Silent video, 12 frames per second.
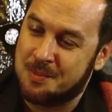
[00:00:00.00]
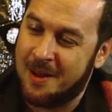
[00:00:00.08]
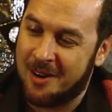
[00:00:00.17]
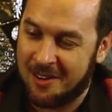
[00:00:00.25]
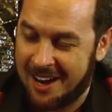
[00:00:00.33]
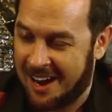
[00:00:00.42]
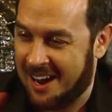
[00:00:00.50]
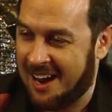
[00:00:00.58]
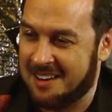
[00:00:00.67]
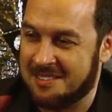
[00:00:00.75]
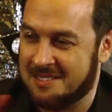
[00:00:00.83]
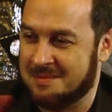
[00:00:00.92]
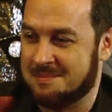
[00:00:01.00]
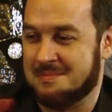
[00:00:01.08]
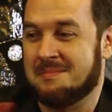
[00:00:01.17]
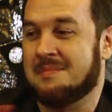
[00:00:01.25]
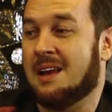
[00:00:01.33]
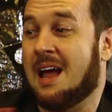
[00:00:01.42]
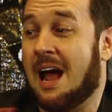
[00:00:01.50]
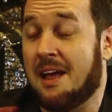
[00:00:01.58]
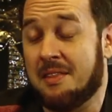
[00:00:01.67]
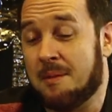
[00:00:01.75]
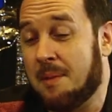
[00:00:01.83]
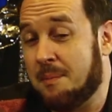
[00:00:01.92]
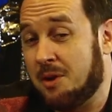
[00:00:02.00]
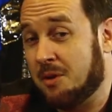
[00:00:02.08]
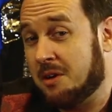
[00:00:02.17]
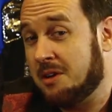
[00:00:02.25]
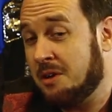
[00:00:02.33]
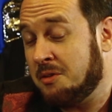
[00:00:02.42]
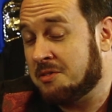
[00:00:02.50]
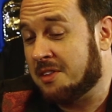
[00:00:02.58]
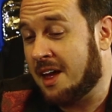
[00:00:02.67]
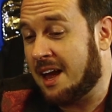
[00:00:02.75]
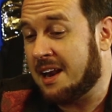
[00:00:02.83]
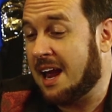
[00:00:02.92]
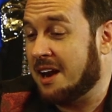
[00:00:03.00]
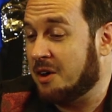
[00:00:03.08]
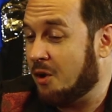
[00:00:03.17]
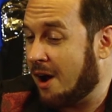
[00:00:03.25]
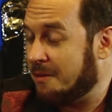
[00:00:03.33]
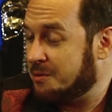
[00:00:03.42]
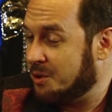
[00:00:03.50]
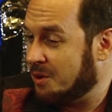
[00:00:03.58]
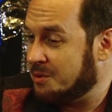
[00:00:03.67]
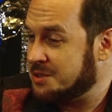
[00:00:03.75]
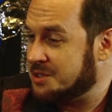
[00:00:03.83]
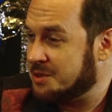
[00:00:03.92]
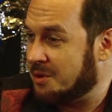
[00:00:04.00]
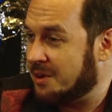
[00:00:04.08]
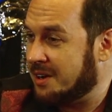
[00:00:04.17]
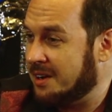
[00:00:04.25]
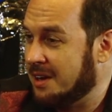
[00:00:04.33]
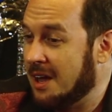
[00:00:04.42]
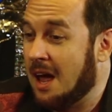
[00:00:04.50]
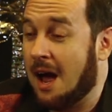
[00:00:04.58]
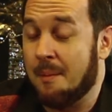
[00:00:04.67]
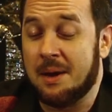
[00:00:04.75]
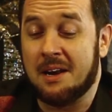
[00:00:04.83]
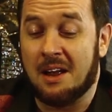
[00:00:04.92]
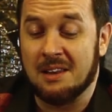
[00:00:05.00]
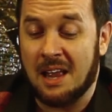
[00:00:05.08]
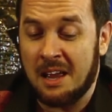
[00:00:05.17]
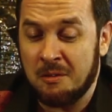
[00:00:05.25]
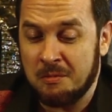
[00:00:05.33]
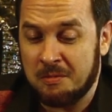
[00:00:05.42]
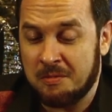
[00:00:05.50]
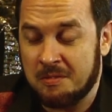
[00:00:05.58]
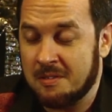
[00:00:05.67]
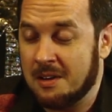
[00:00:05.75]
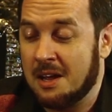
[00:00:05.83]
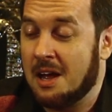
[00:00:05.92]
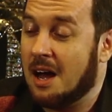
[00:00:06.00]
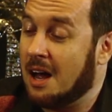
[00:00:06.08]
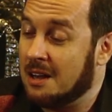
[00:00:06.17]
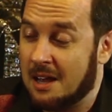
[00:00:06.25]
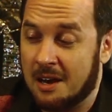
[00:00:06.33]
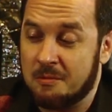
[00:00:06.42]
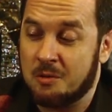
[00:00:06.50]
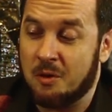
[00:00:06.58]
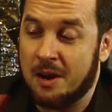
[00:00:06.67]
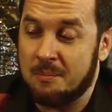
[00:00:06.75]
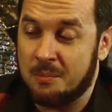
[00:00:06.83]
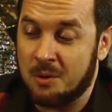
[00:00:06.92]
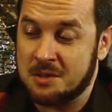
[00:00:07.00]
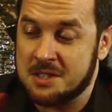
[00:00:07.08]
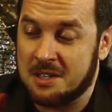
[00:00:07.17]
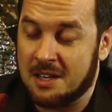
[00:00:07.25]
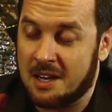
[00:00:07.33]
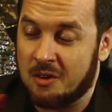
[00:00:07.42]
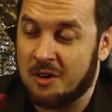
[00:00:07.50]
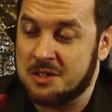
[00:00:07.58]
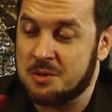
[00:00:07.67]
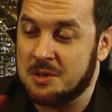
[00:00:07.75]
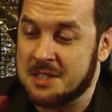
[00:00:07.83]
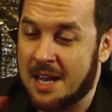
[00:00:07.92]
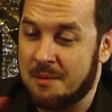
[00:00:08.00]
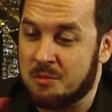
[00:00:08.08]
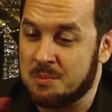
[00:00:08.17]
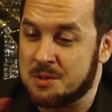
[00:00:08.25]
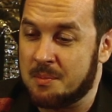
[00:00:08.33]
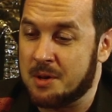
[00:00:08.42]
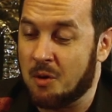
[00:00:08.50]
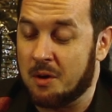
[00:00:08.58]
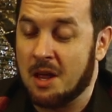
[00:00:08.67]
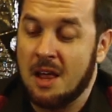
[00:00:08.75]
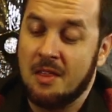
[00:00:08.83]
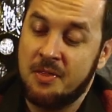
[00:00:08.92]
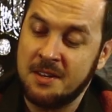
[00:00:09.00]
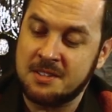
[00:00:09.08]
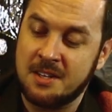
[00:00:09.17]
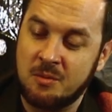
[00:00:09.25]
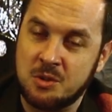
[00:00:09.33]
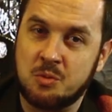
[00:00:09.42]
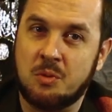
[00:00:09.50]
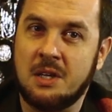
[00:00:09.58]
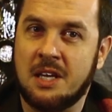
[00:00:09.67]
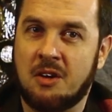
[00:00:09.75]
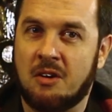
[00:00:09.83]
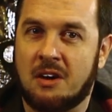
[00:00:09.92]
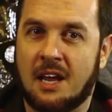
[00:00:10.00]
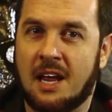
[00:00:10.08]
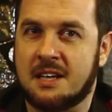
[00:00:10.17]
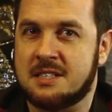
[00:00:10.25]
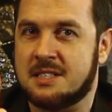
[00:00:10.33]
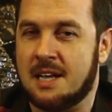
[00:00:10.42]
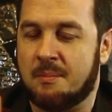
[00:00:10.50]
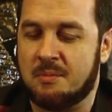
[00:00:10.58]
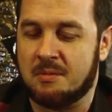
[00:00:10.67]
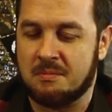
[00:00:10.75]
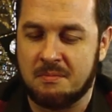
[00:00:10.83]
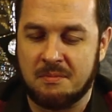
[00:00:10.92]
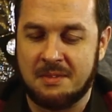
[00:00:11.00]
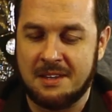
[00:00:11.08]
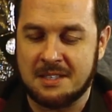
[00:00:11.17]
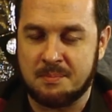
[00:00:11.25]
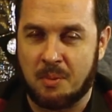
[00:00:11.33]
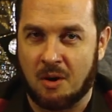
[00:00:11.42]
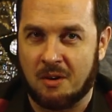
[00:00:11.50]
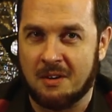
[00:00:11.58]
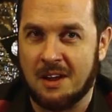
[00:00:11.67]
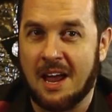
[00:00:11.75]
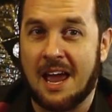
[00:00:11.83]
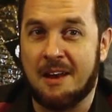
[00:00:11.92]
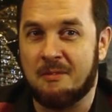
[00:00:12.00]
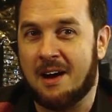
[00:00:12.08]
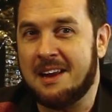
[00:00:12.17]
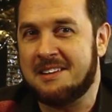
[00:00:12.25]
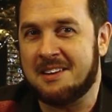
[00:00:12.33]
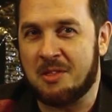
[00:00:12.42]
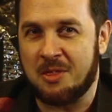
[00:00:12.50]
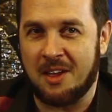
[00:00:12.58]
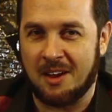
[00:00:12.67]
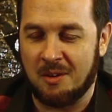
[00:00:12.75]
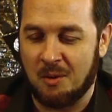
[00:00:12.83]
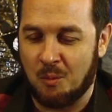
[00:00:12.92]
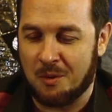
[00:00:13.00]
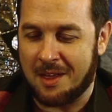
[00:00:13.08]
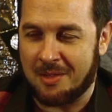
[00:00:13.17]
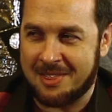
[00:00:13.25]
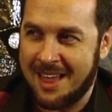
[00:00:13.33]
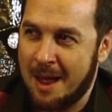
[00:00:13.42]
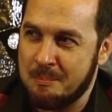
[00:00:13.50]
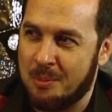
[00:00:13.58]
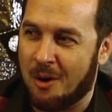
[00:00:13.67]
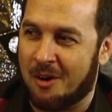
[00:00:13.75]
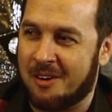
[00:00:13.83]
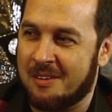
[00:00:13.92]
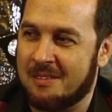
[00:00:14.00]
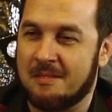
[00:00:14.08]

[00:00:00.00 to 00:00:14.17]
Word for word: better. Yeah. And and then maybe you can use that and craft your own story. I mean, a lot of a lot of great books and a lot of great stories came from somebody going, this thing was really good, except this part and if I did a thing without that part,